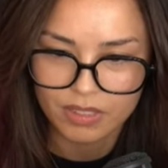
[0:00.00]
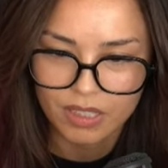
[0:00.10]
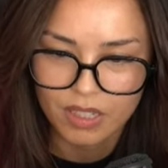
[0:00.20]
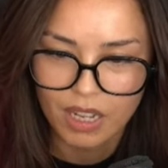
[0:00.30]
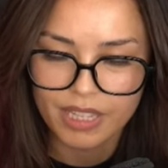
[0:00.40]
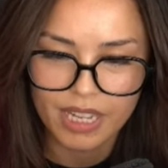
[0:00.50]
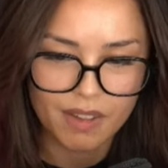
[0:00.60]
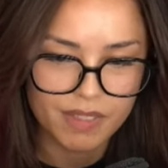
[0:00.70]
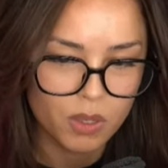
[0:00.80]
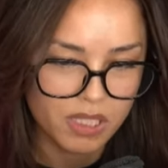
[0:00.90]
I think I have
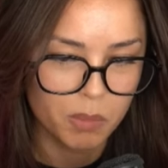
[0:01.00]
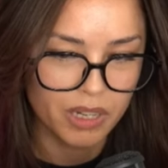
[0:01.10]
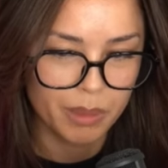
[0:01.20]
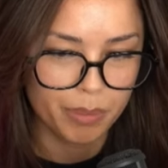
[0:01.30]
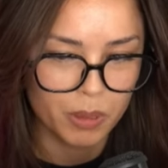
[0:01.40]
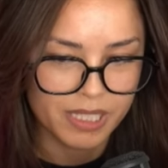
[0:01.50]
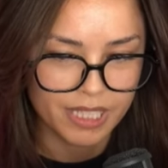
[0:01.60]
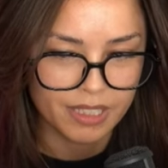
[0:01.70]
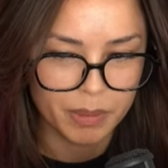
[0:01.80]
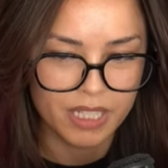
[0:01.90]
to go somewhere in
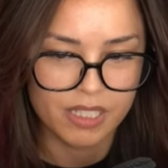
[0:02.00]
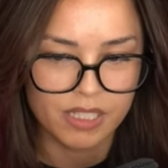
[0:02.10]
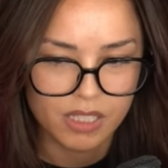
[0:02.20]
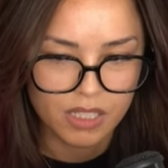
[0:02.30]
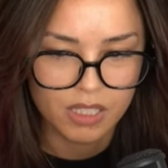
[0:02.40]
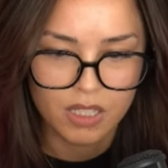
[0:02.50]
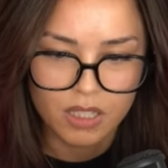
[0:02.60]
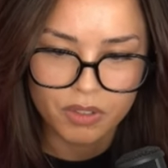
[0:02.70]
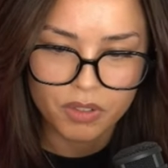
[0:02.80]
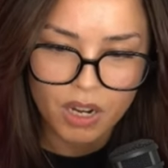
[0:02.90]
person because
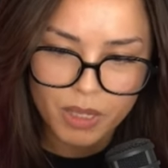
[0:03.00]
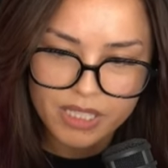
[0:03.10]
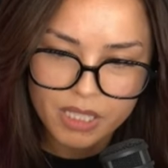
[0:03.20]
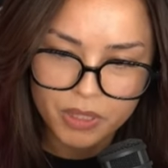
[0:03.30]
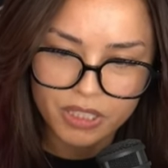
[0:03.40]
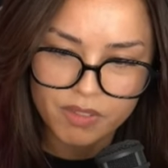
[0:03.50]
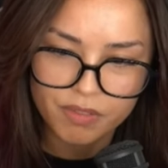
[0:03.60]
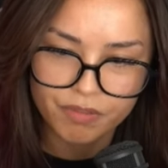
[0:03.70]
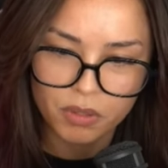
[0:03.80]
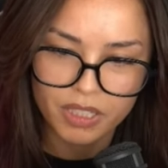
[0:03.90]
they're not rented, but she lives in
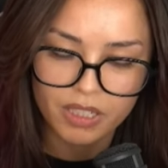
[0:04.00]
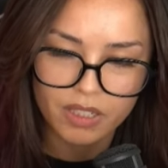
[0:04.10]
Florida.